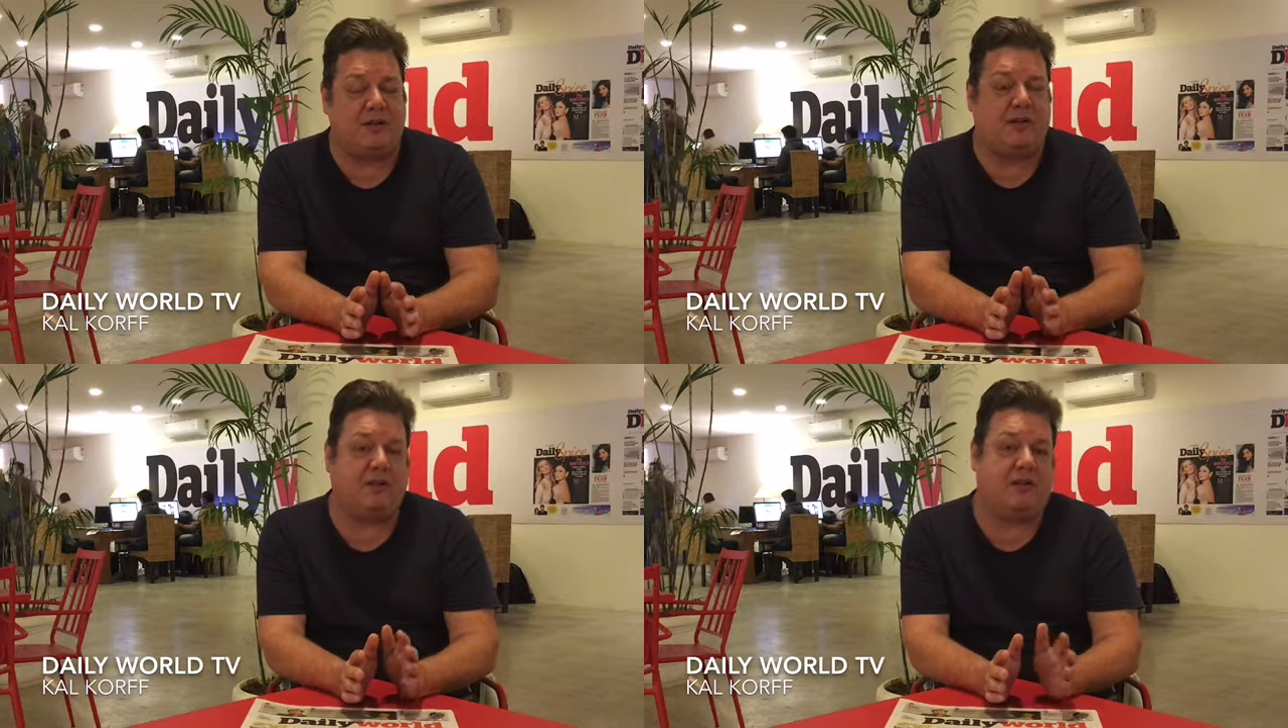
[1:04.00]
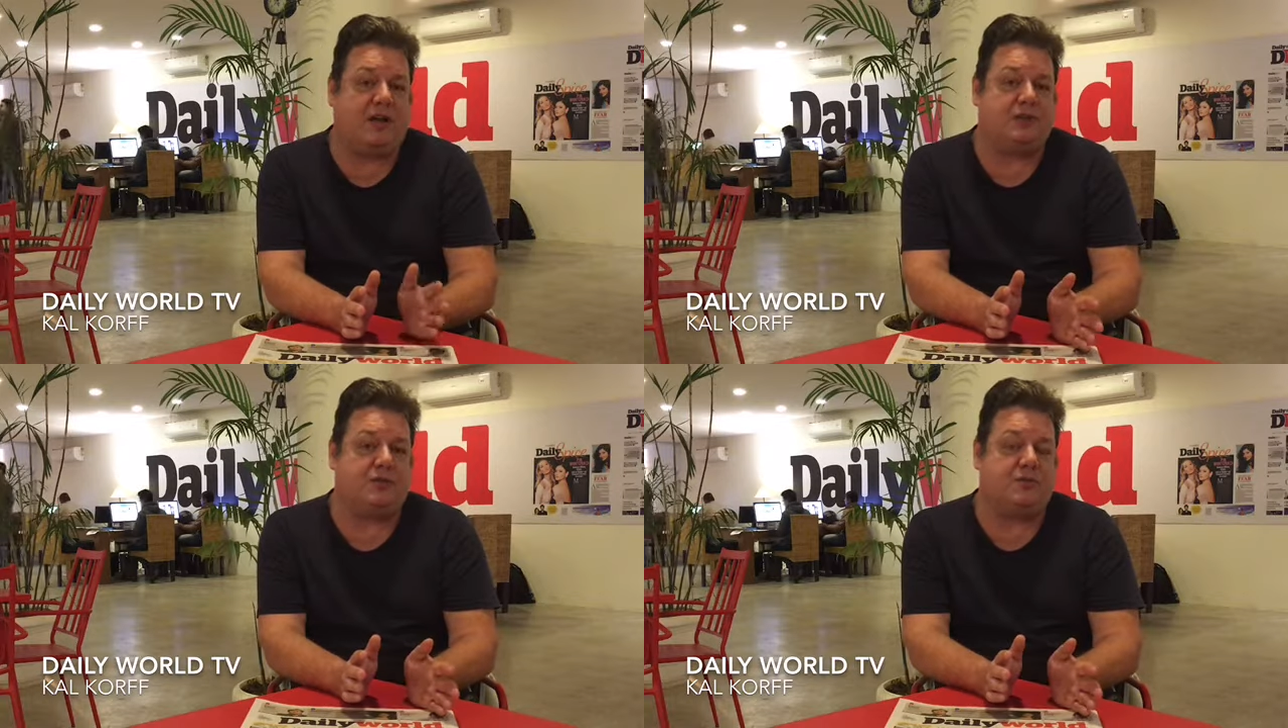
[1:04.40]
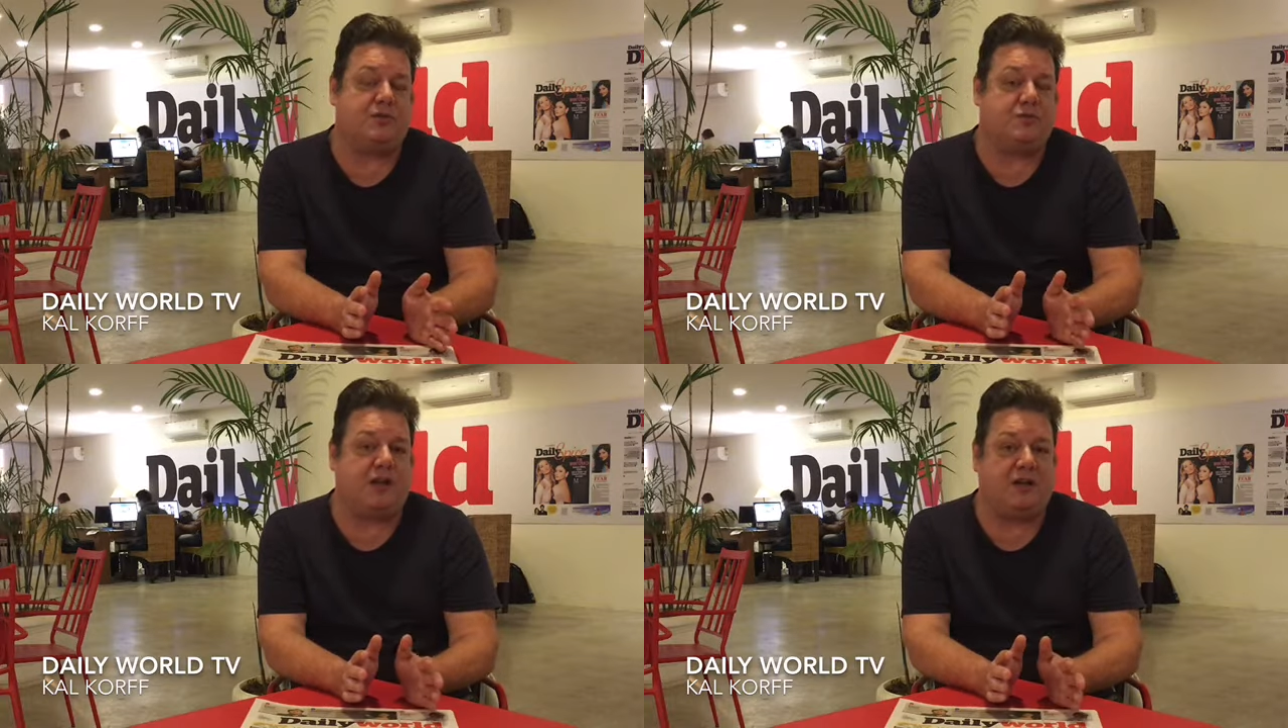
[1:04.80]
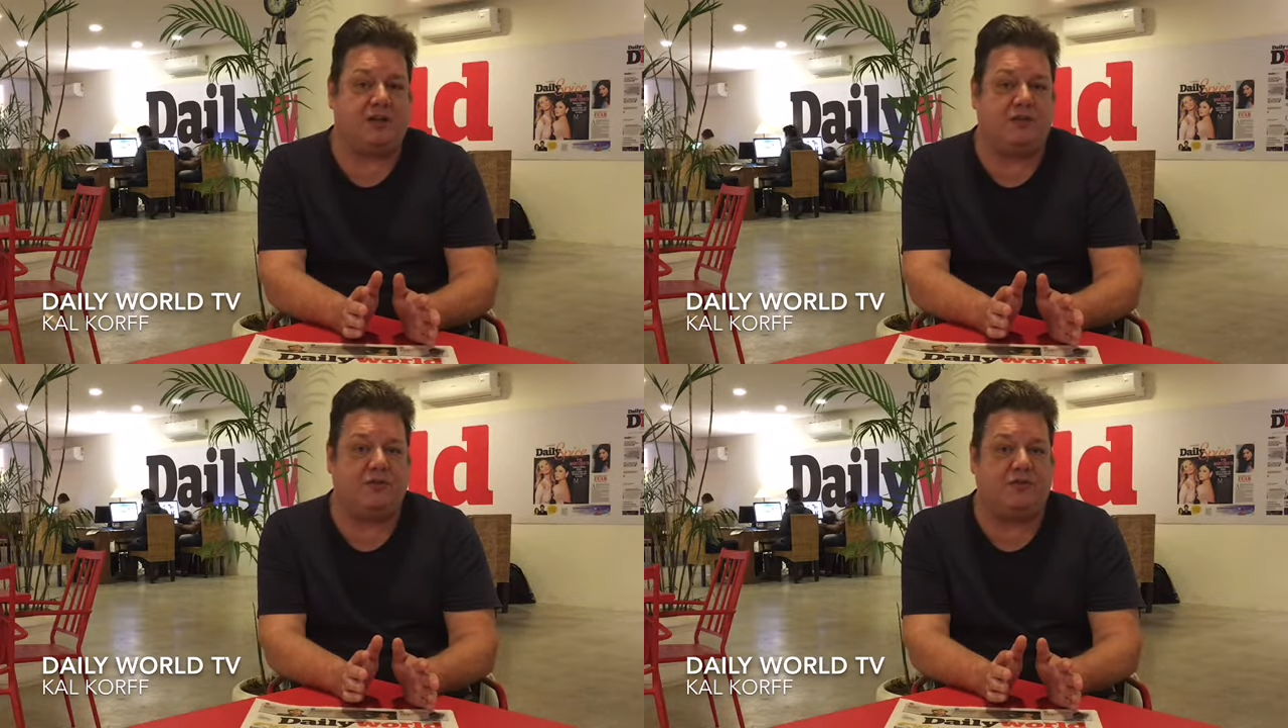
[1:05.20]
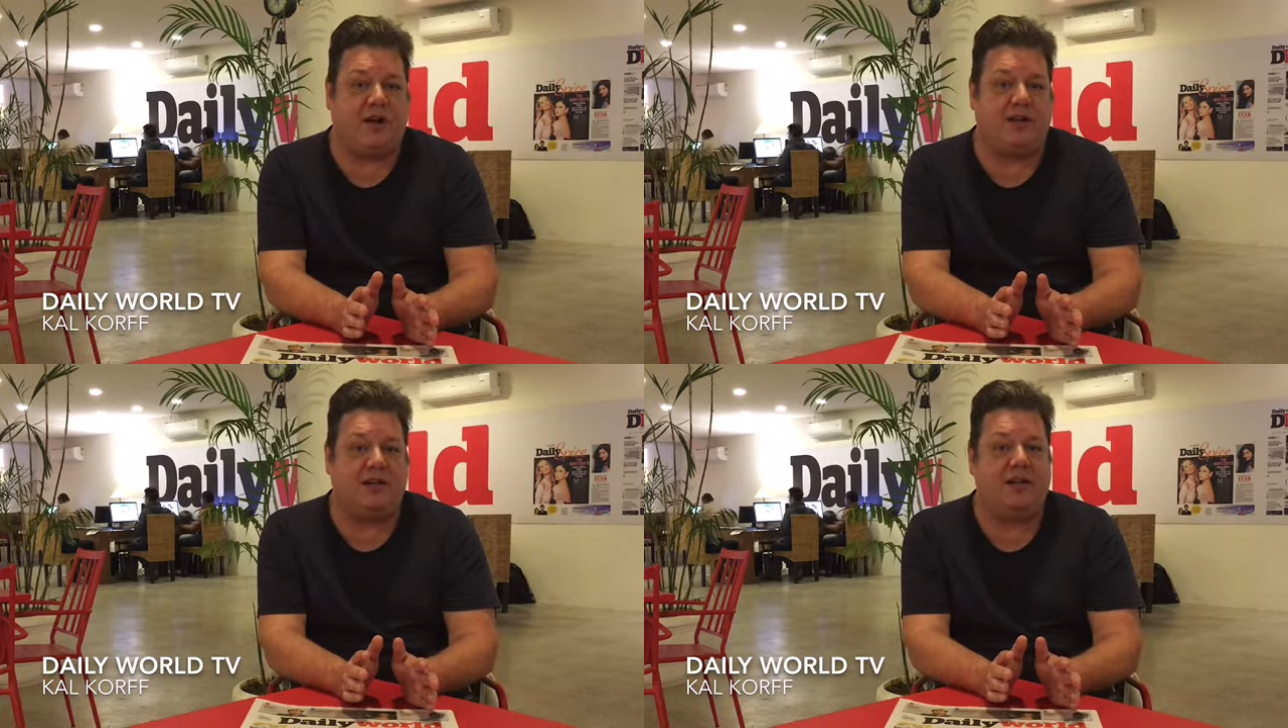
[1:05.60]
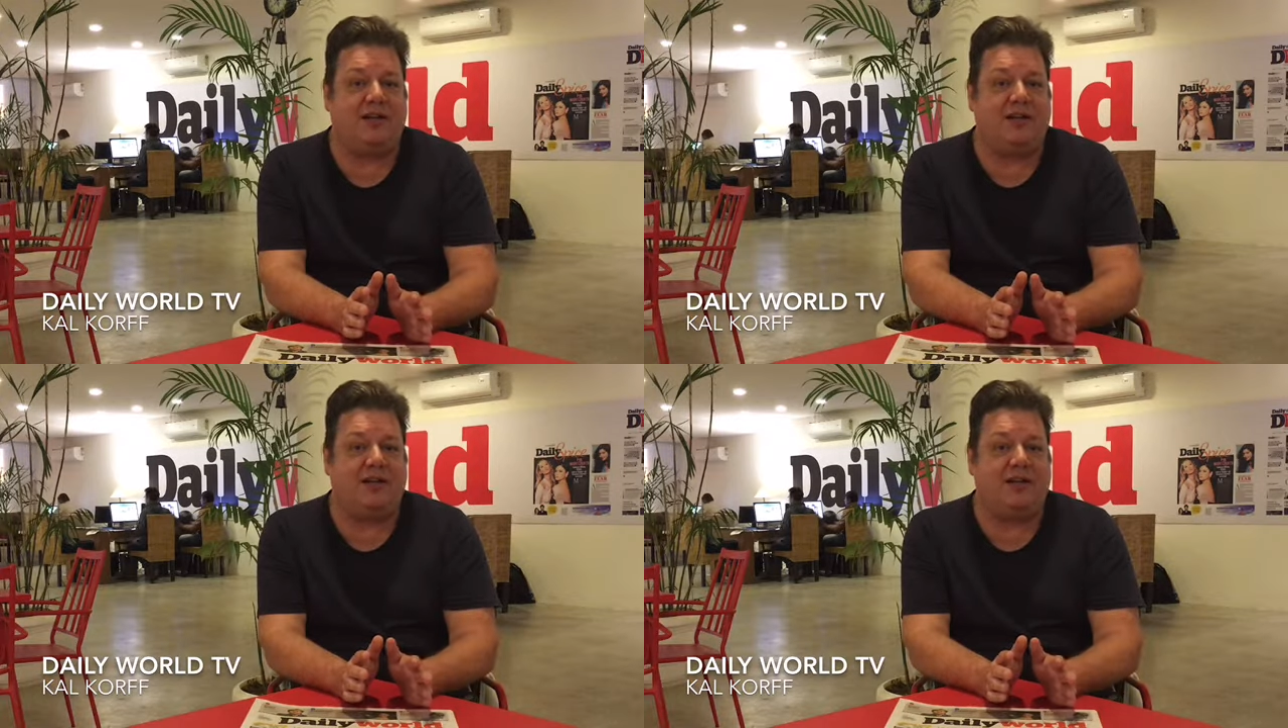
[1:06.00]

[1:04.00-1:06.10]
meaning the customers were not notified